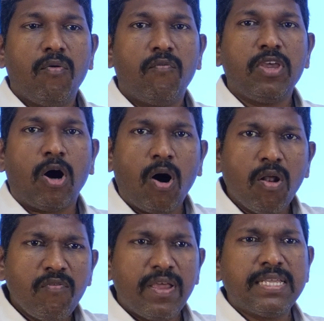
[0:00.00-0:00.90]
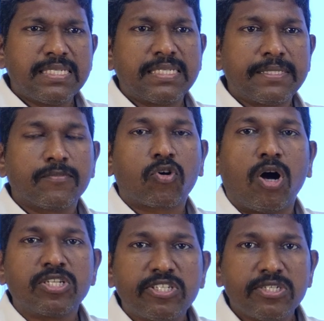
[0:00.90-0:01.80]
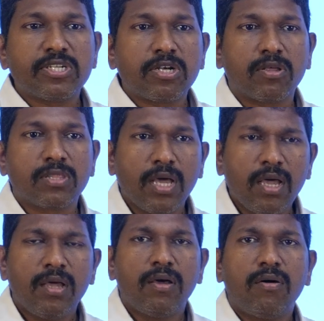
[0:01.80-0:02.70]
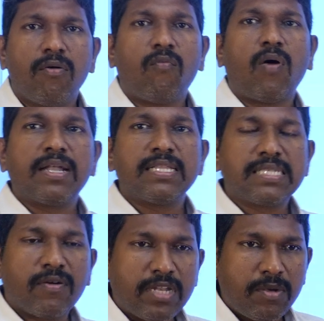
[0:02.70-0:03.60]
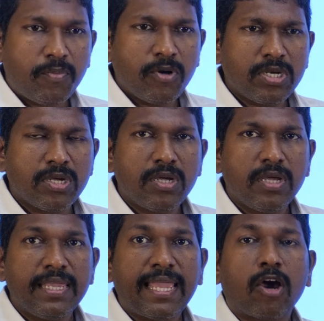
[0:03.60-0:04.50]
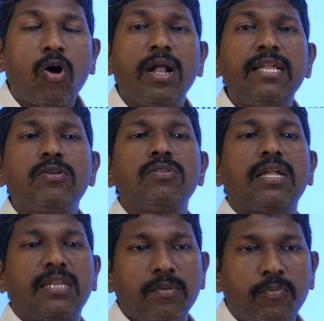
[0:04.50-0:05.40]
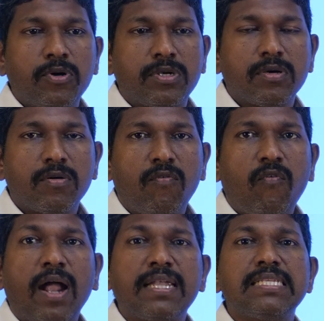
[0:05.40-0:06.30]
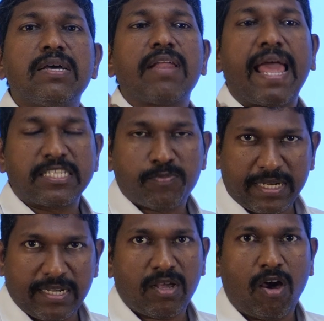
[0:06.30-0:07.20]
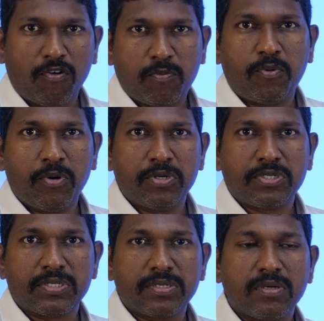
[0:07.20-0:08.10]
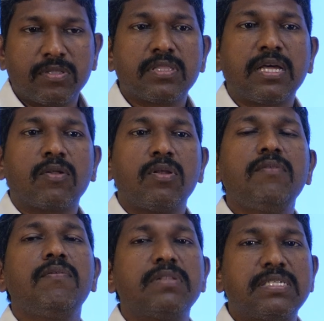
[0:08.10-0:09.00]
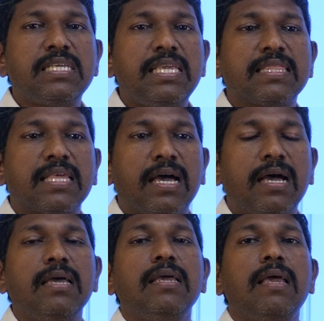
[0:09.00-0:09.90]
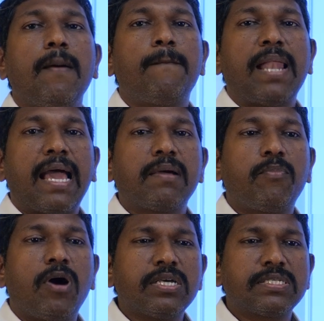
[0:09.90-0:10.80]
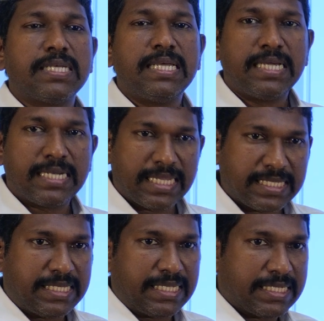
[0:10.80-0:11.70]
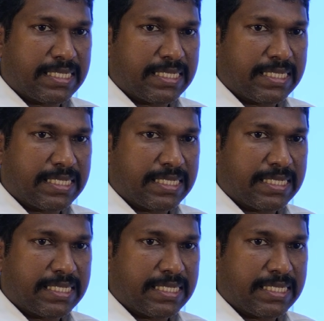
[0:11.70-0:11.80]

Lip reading: We always concentrate on the what is our input. According to that input, what is our expected output. That only we will see in the black box testing.